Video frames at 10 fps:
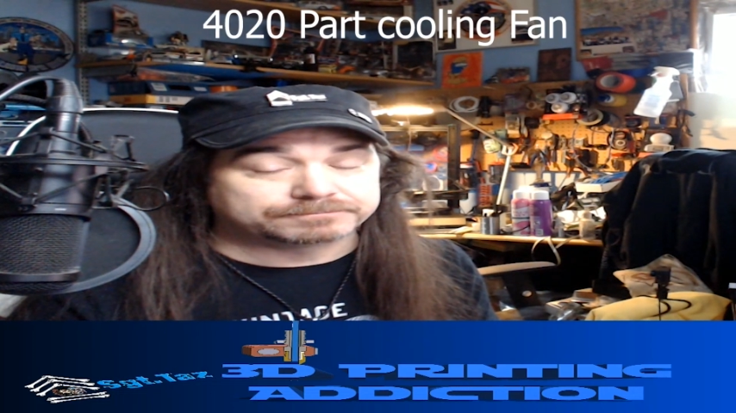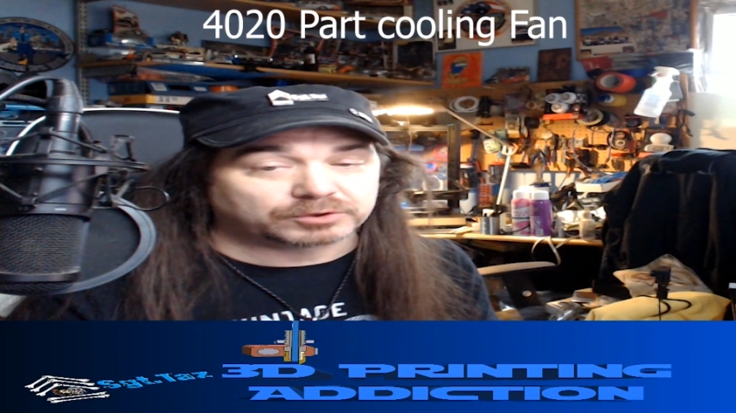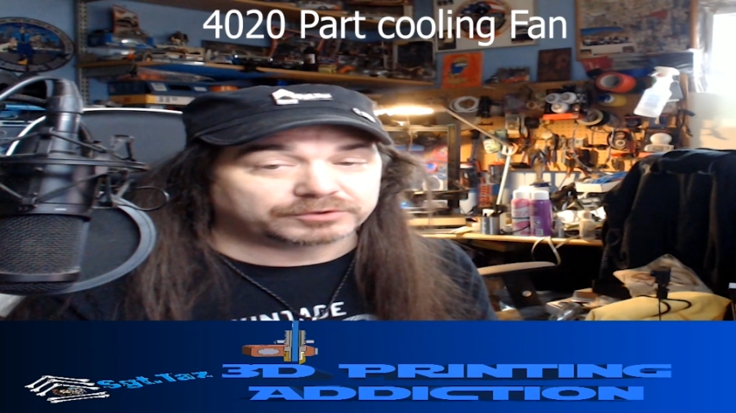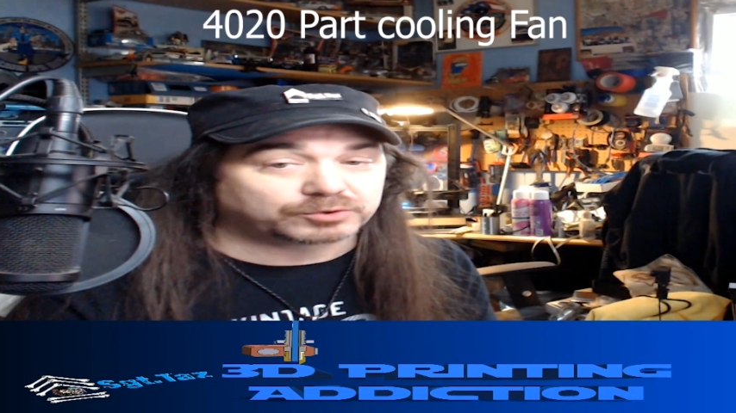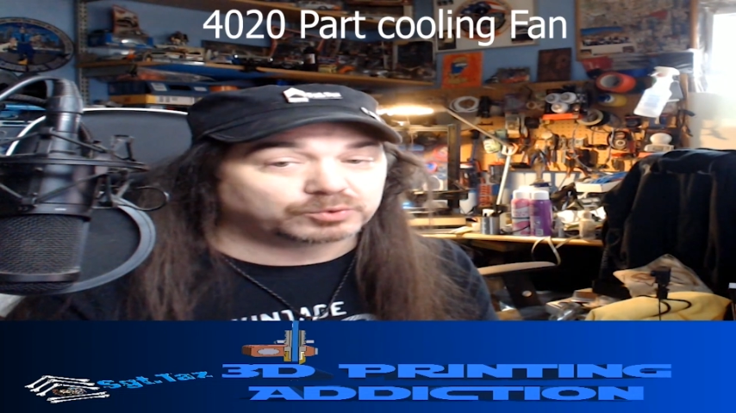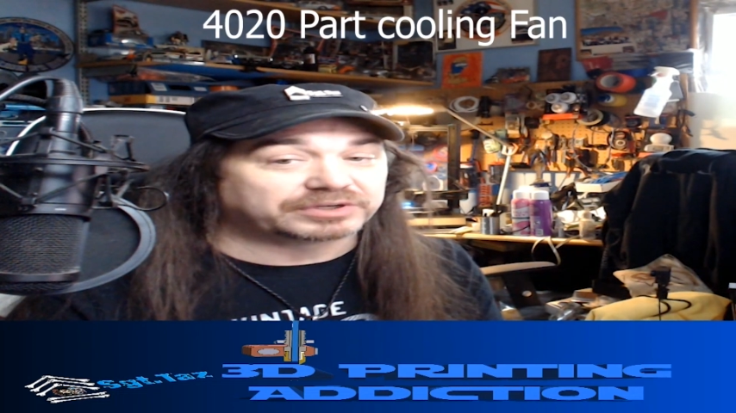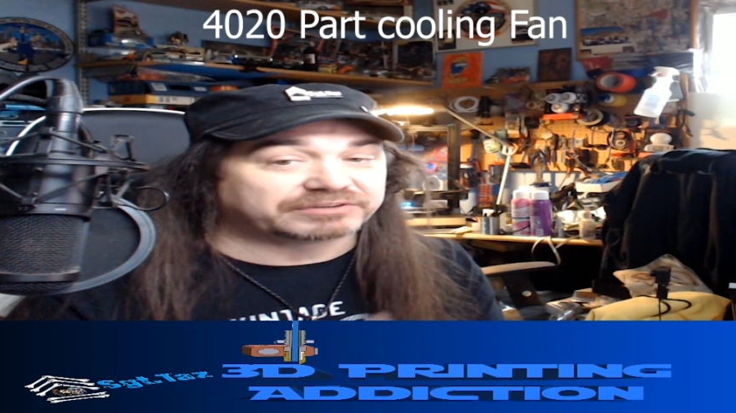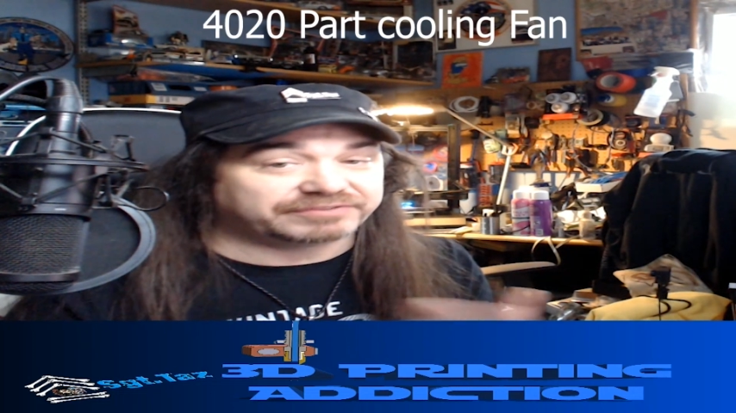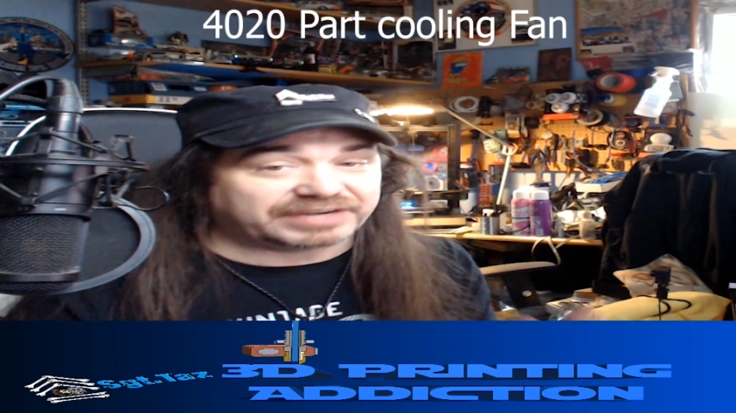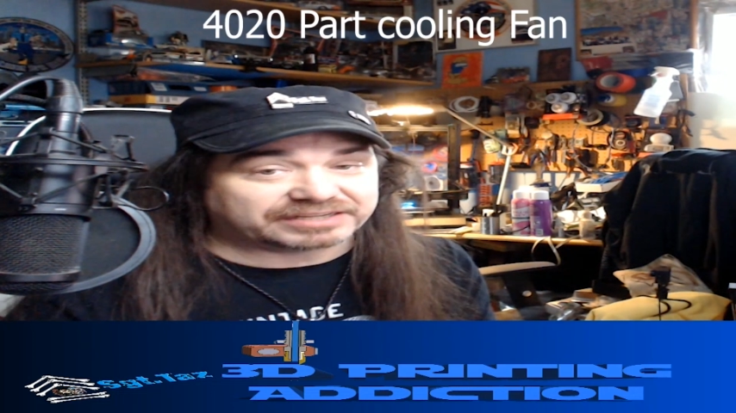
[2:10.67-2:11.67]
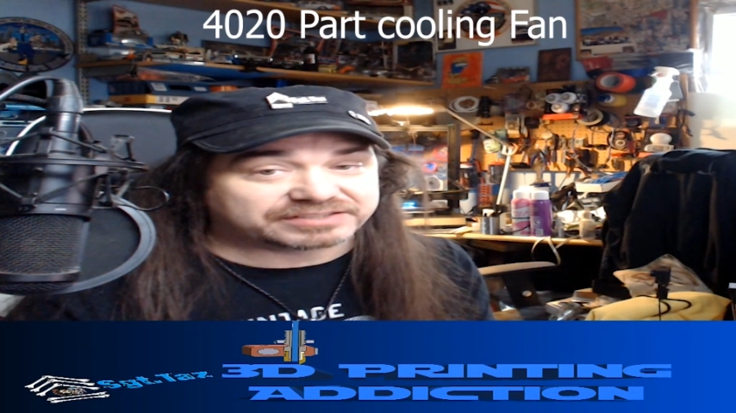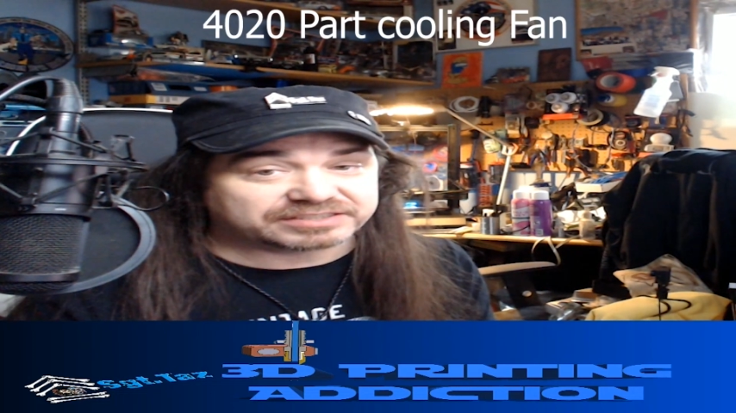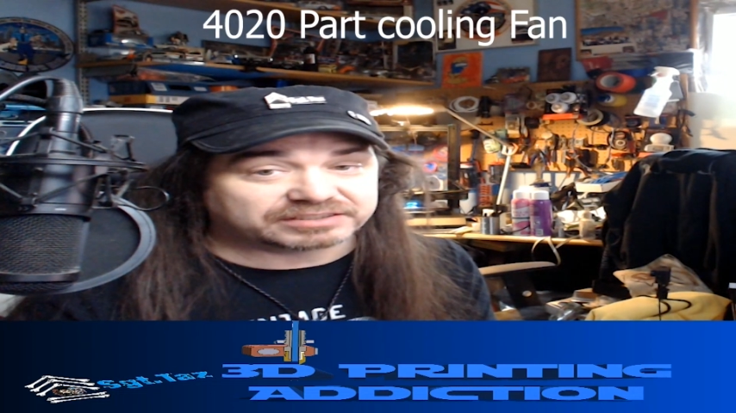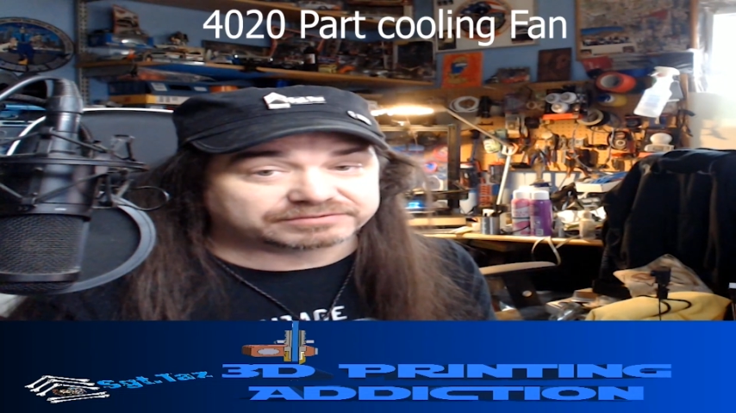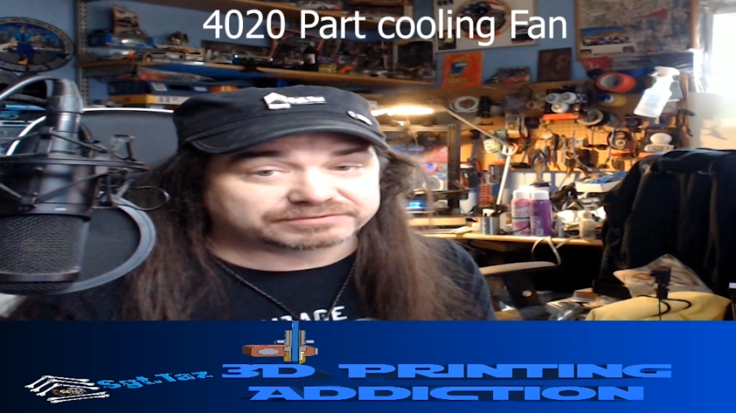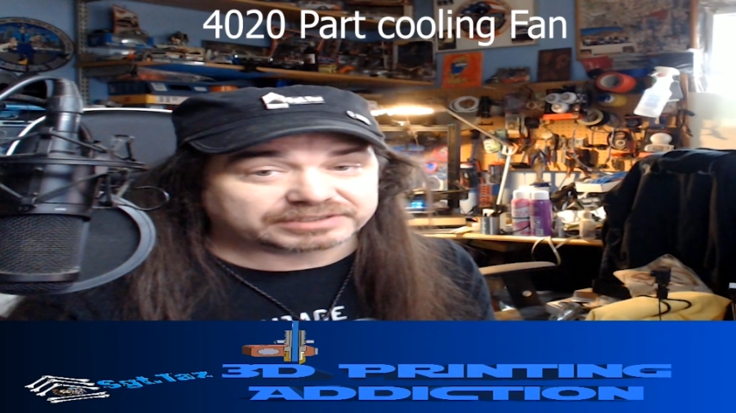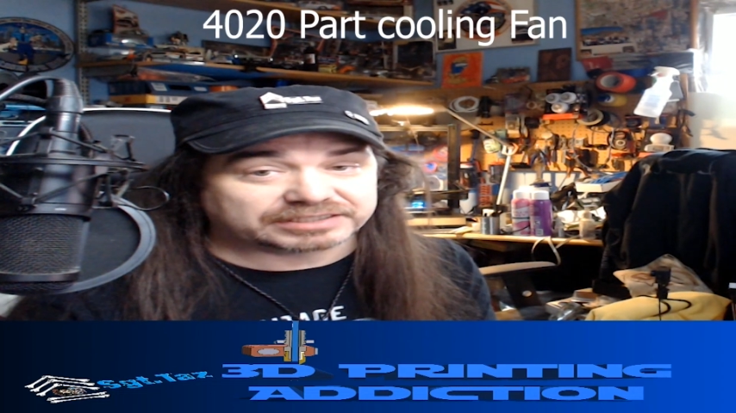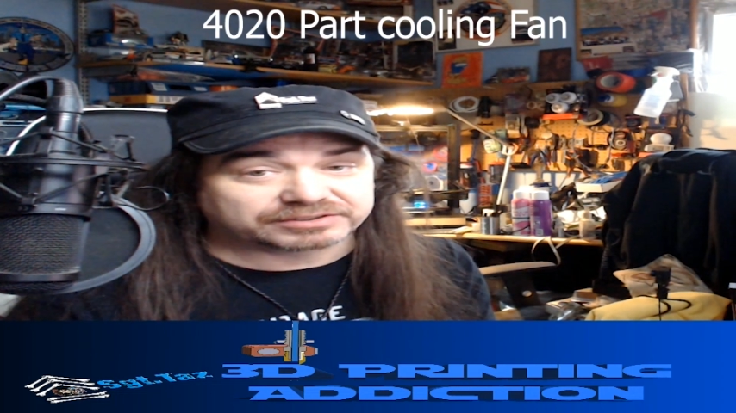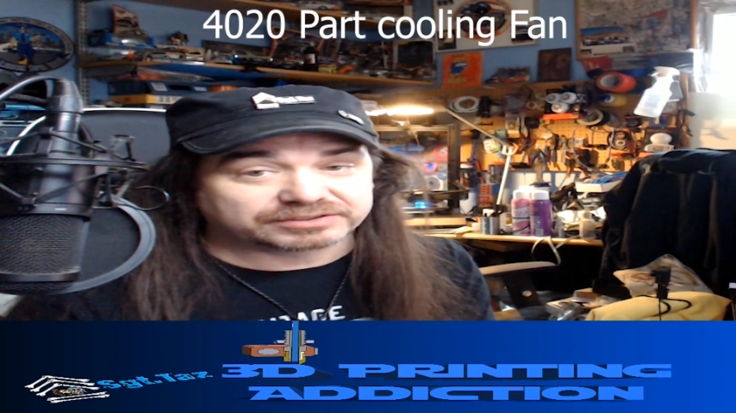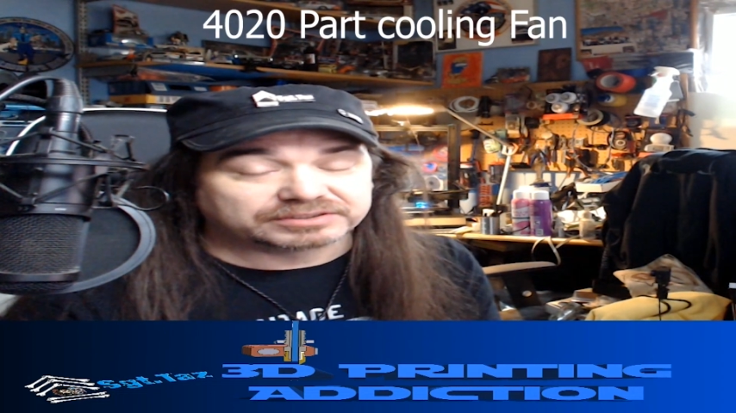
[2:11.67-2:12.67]
or the cooling fan itself
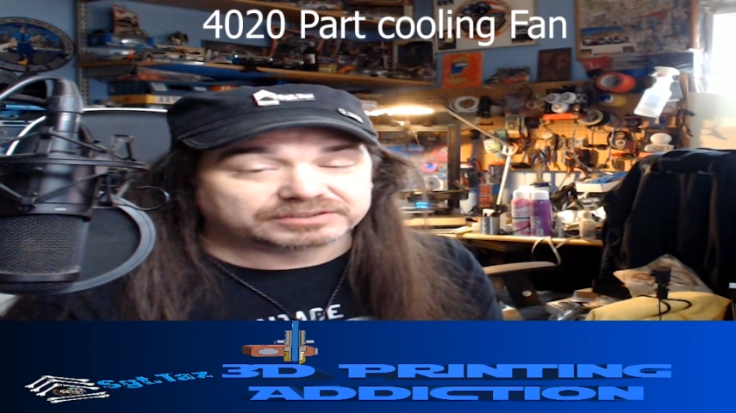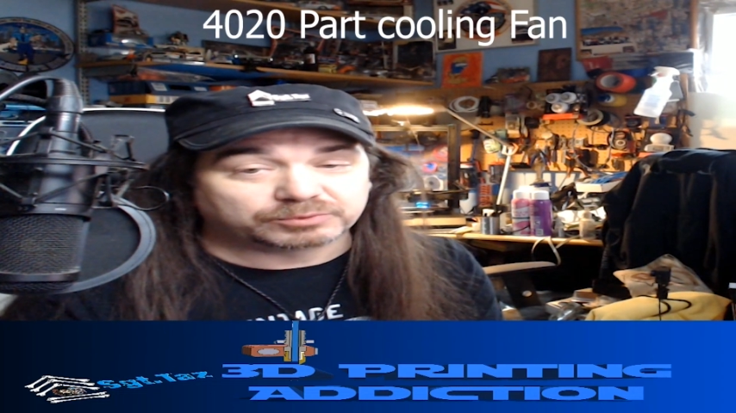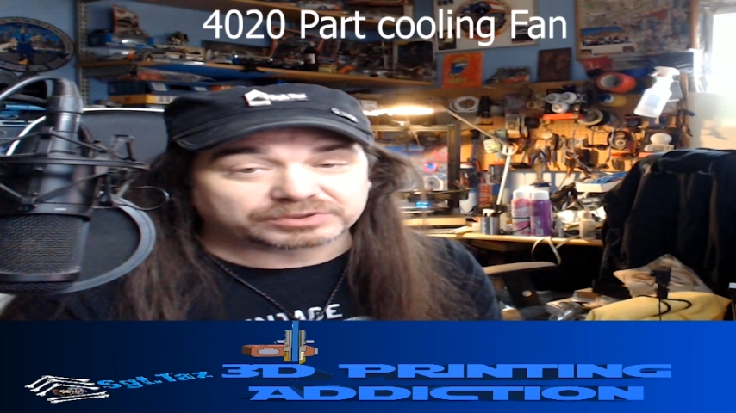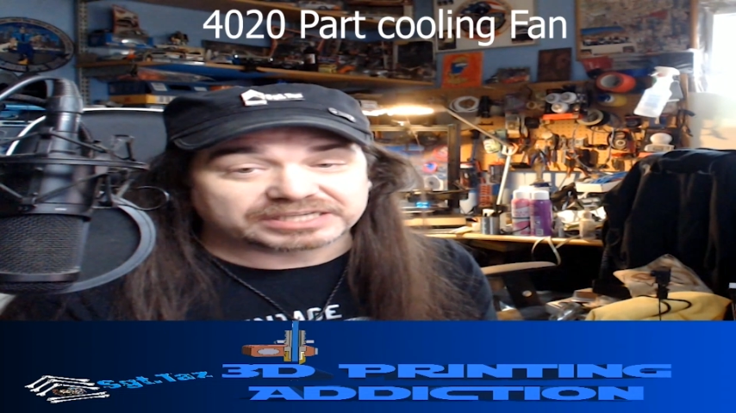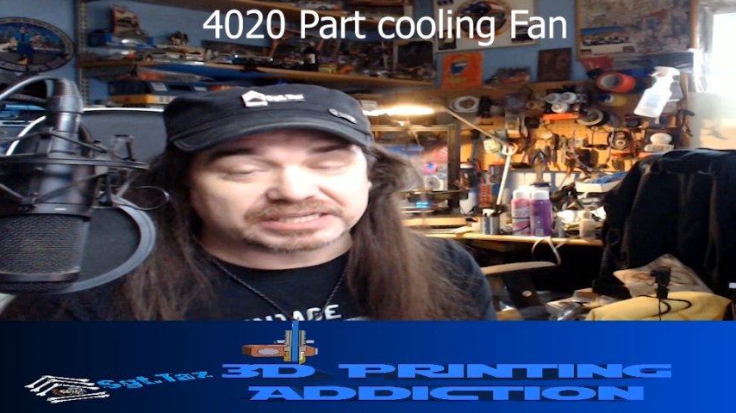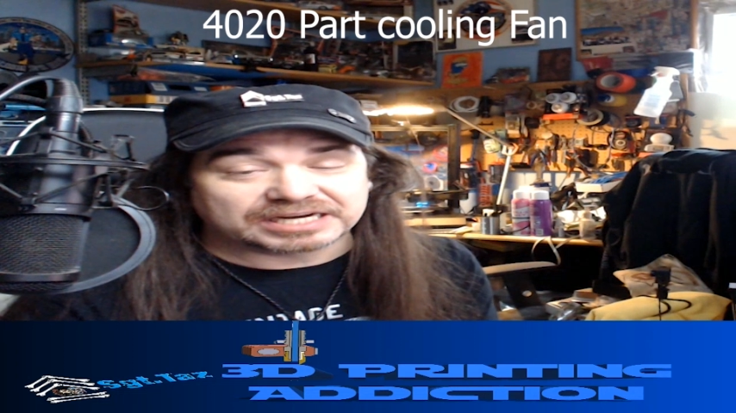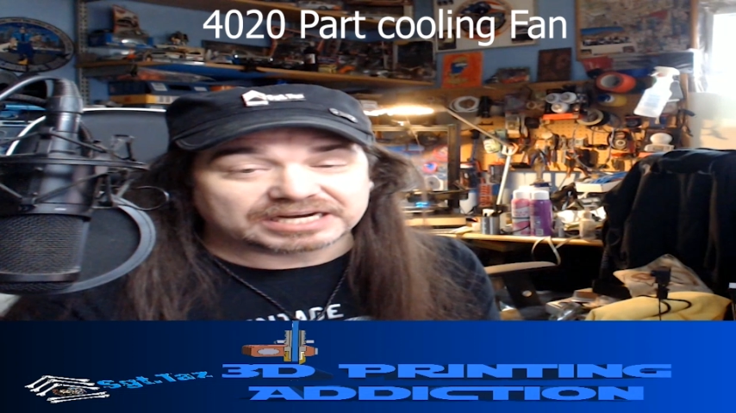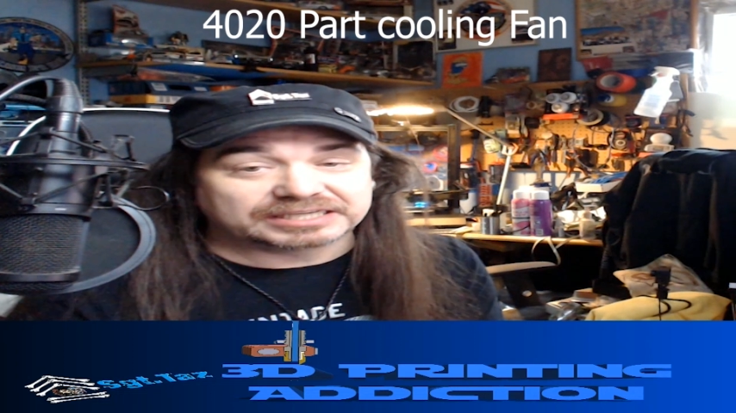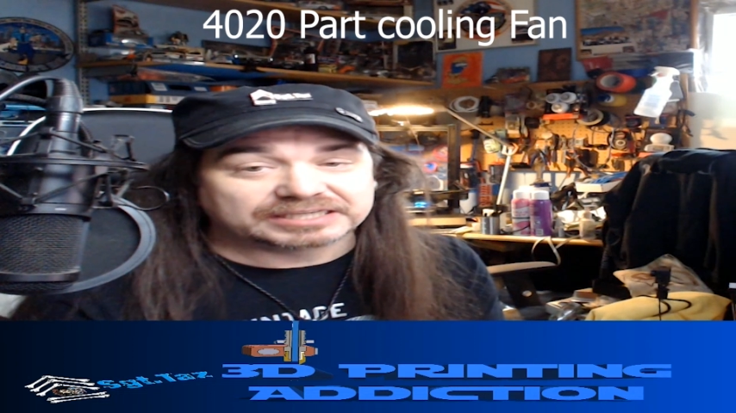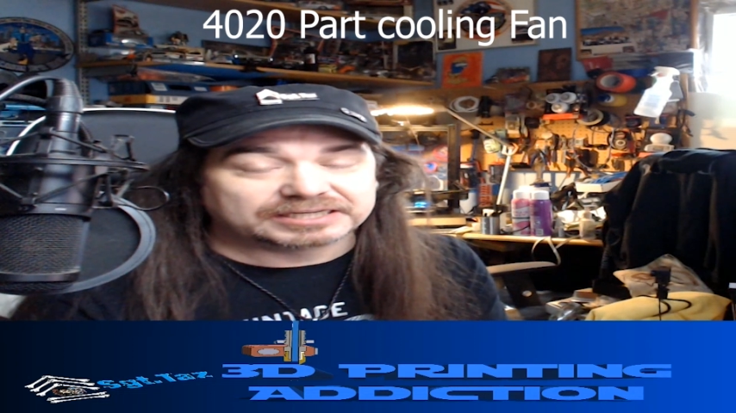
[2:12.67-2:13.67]
rather would kick on,